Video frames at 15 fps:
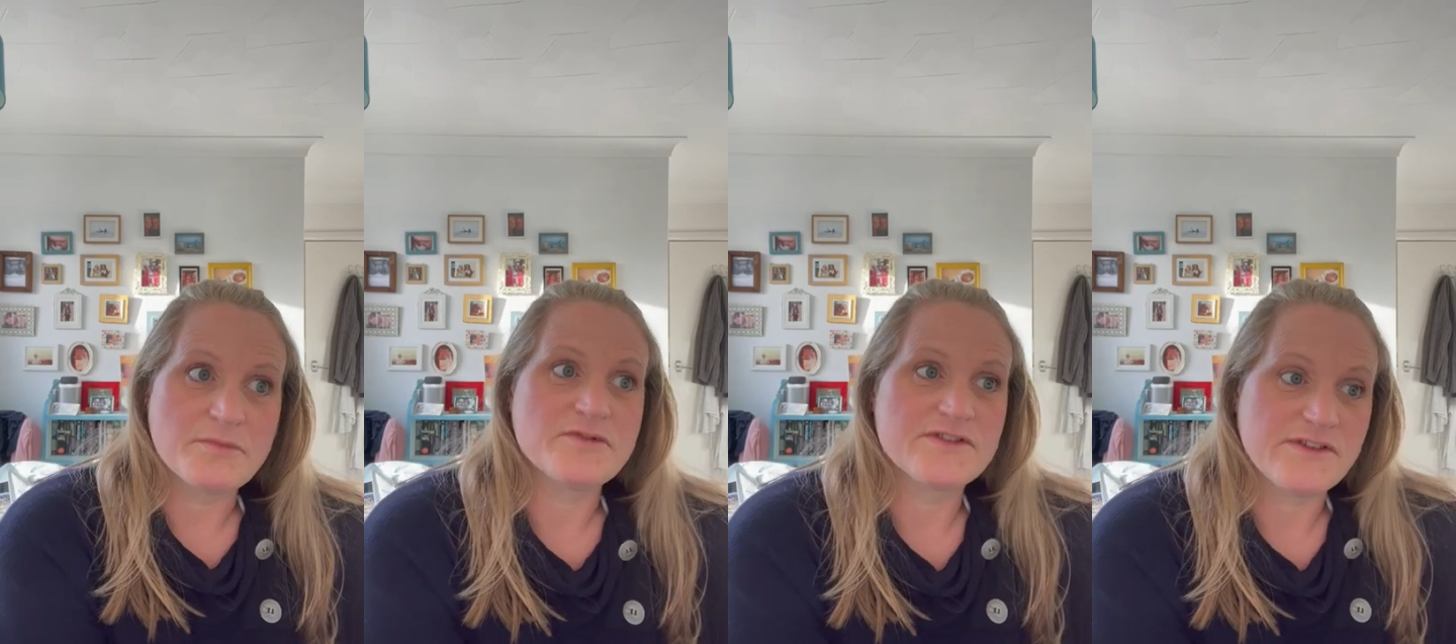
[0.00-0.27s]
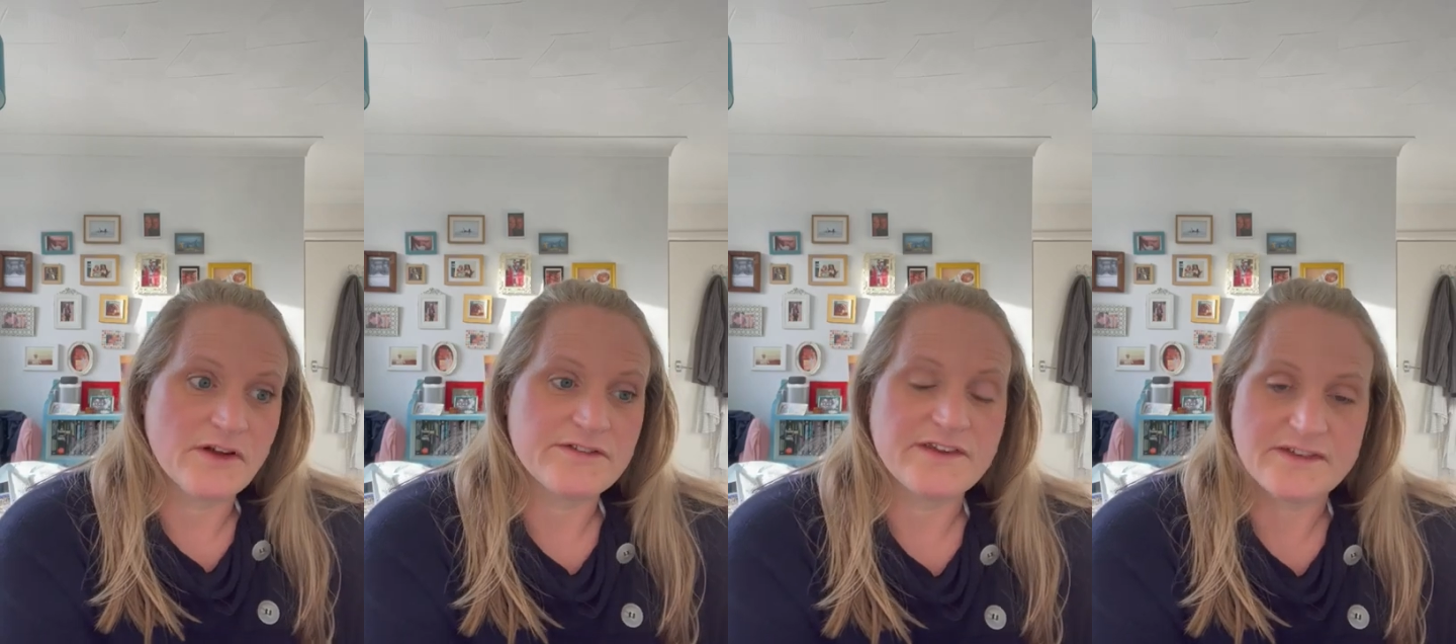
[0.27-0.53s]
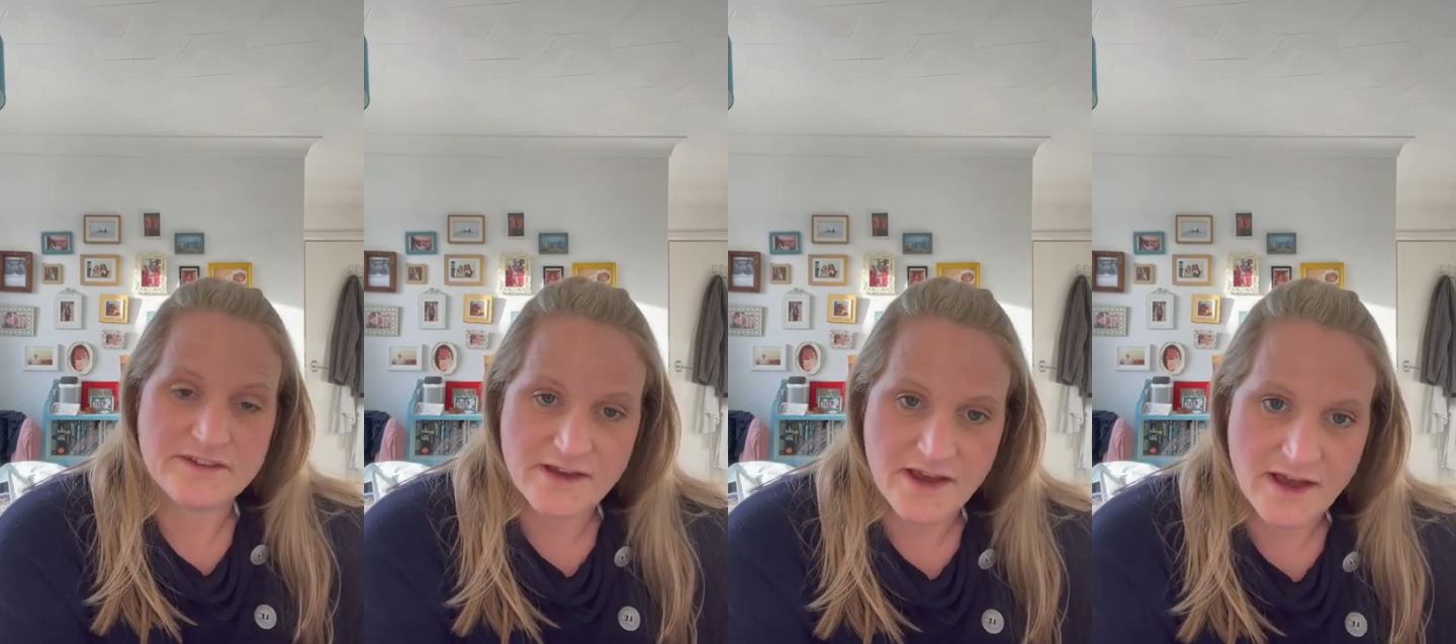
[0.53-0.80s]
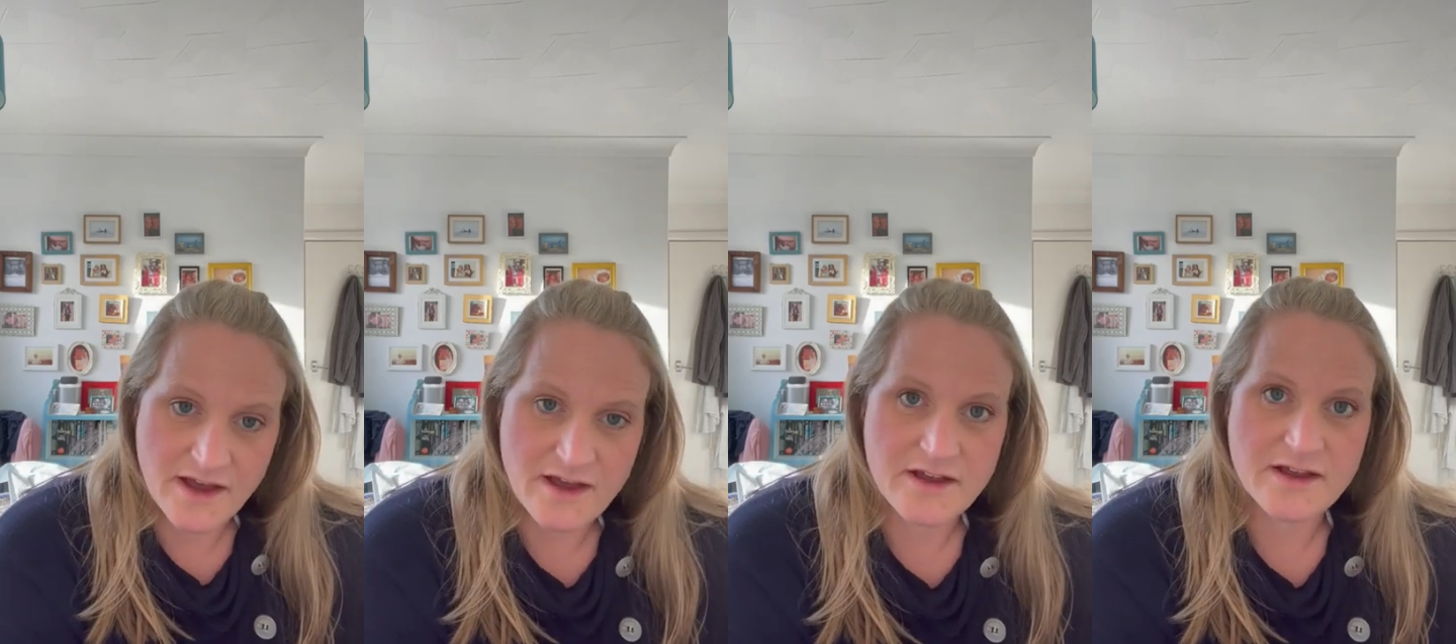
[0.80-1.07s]
starting to
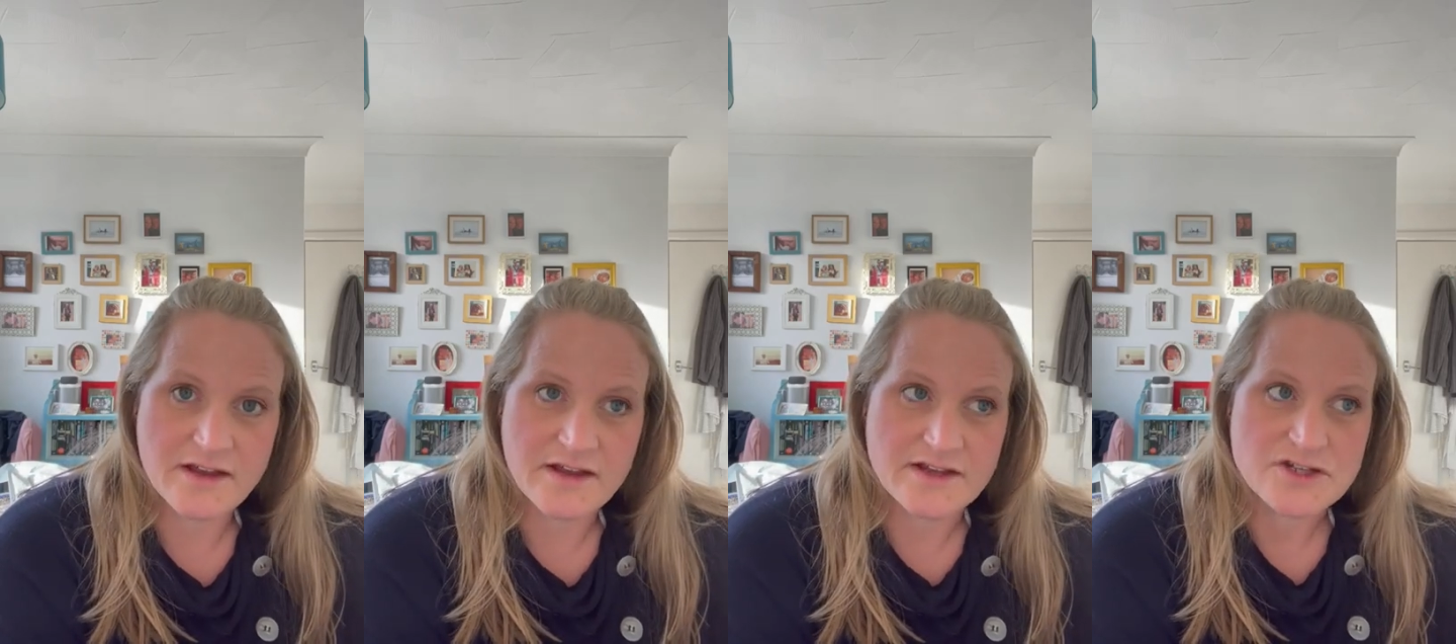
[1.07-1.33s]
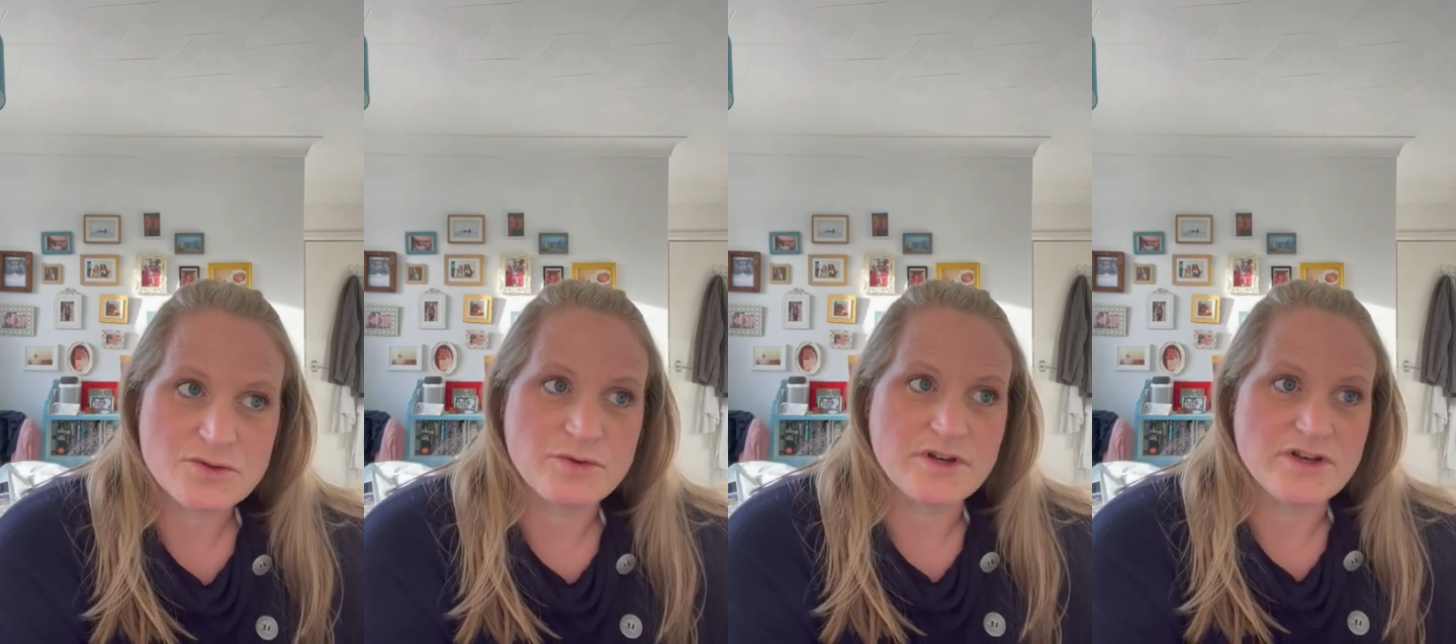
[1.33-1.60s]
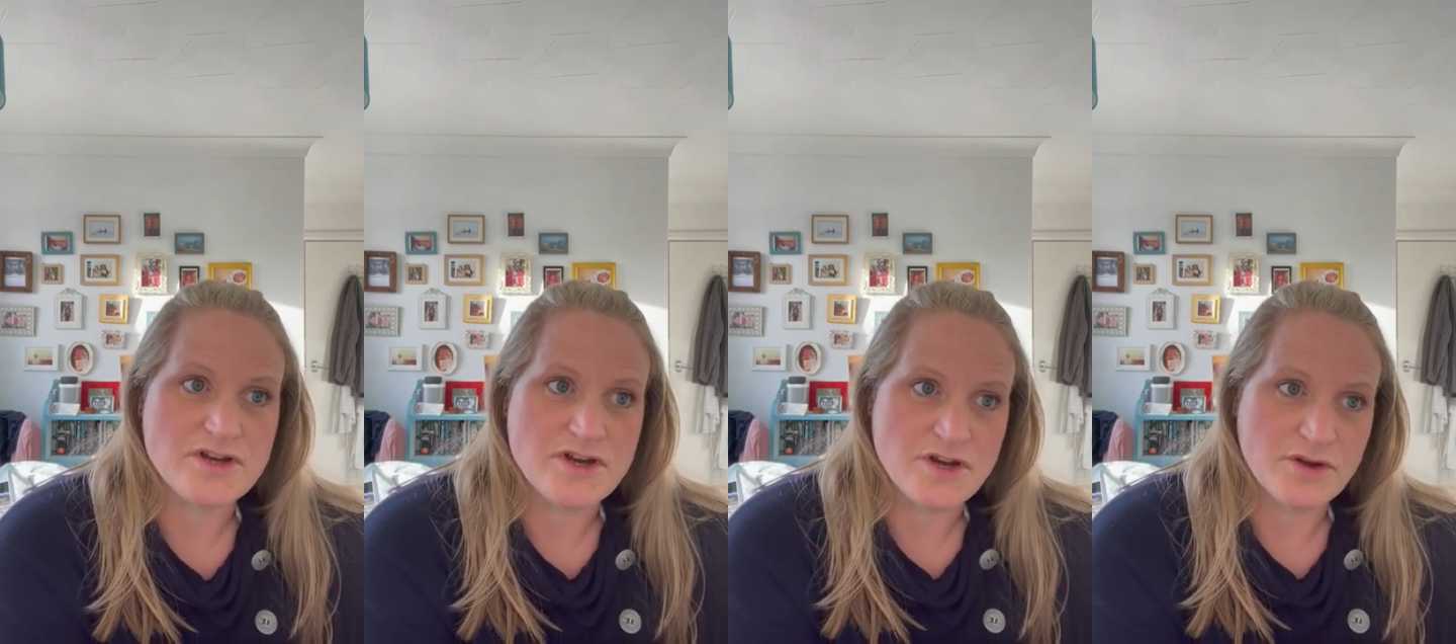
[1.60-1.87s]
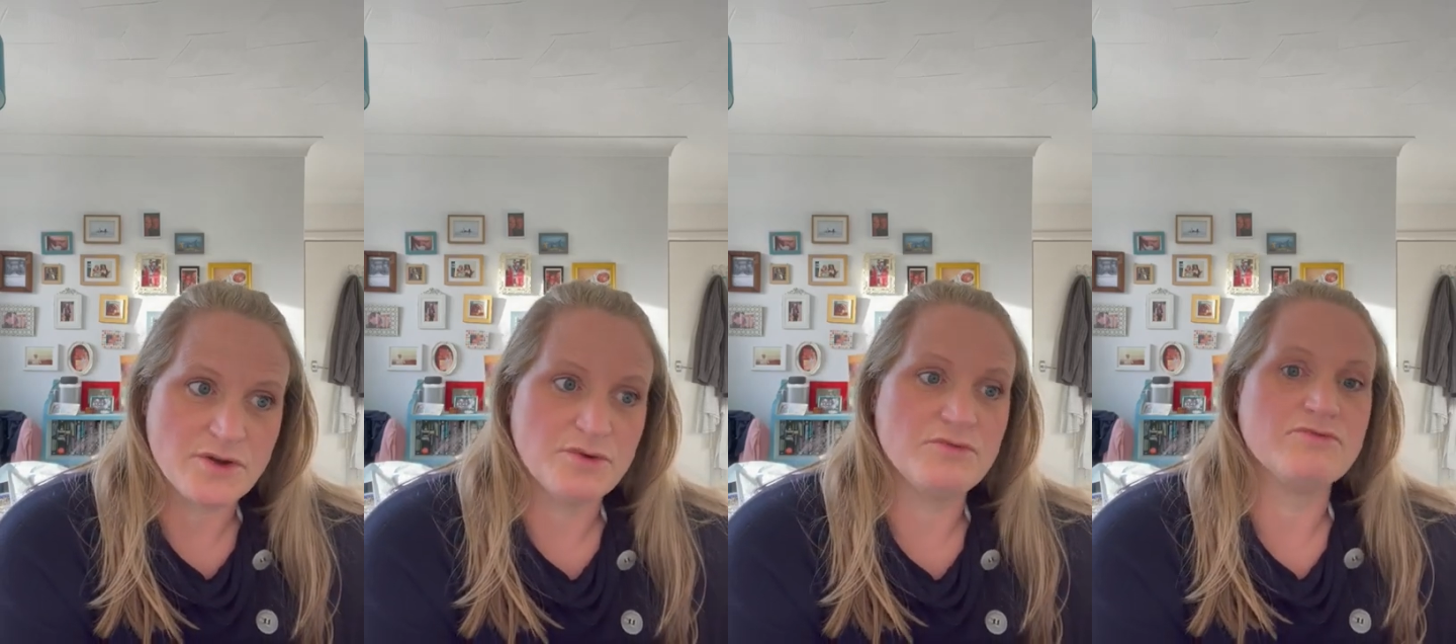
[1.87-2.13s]
get into a
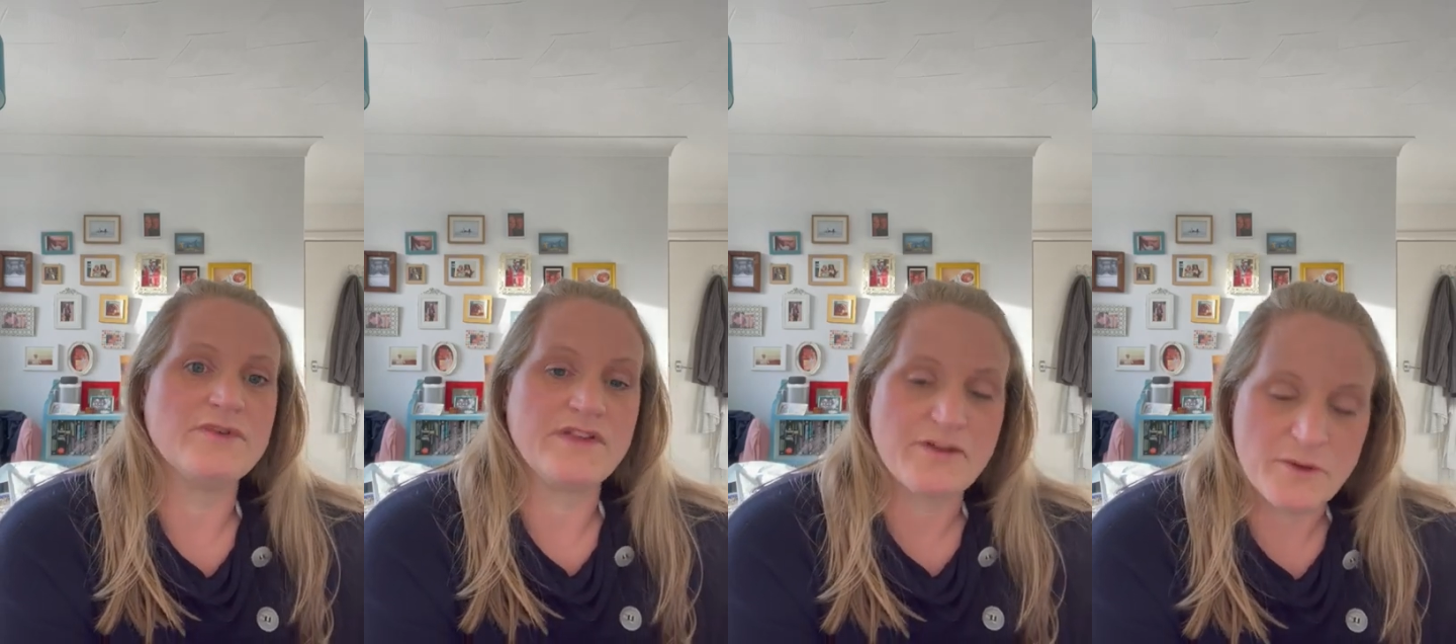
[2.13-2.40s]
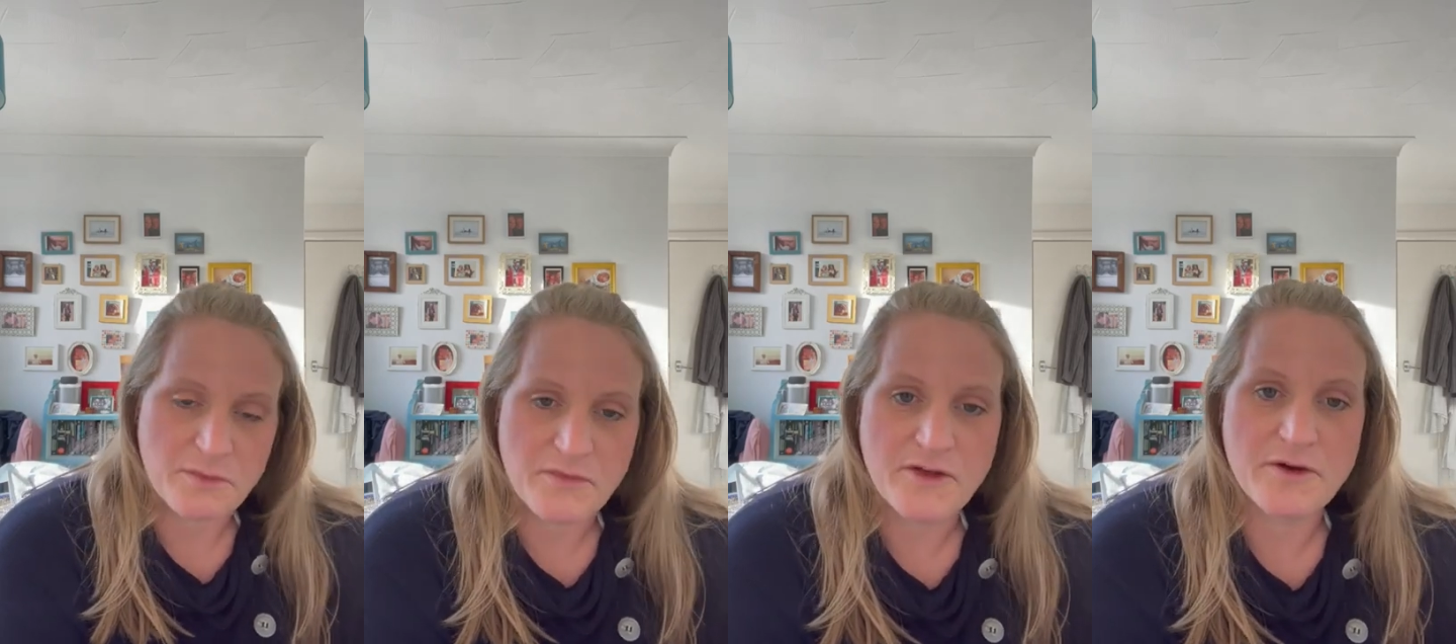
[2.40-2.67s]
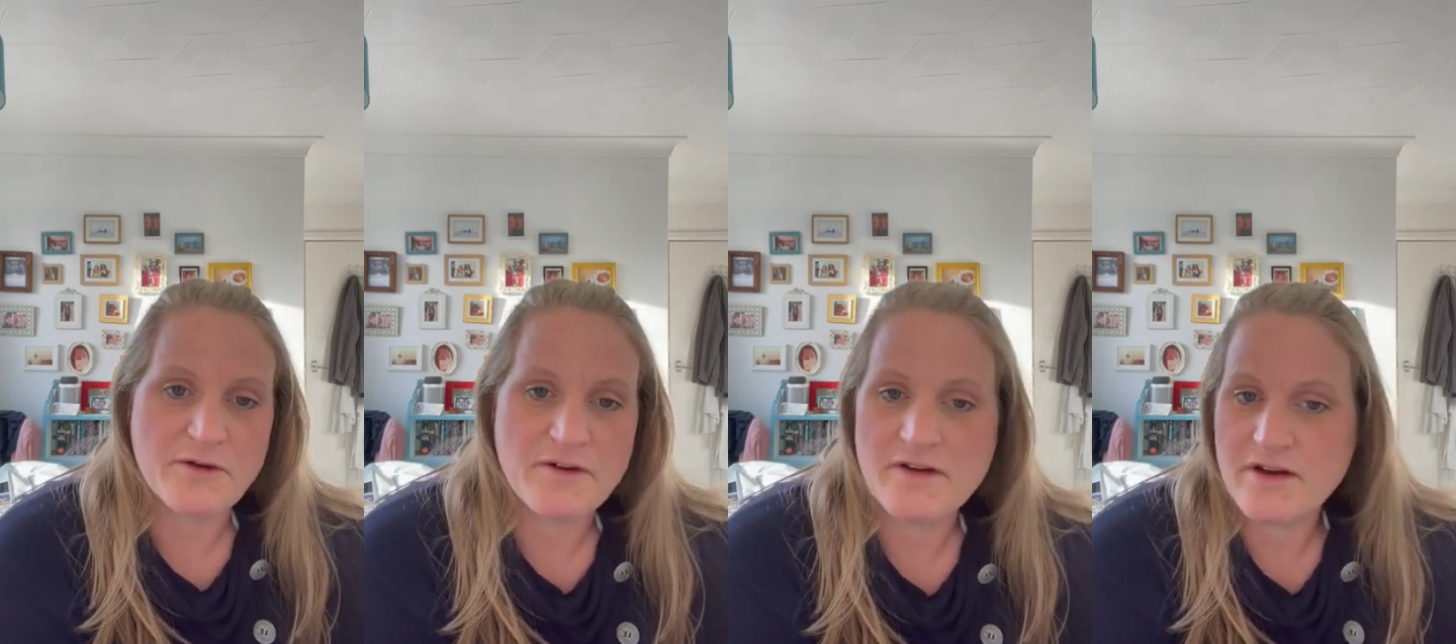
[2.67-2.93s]
new rhythm that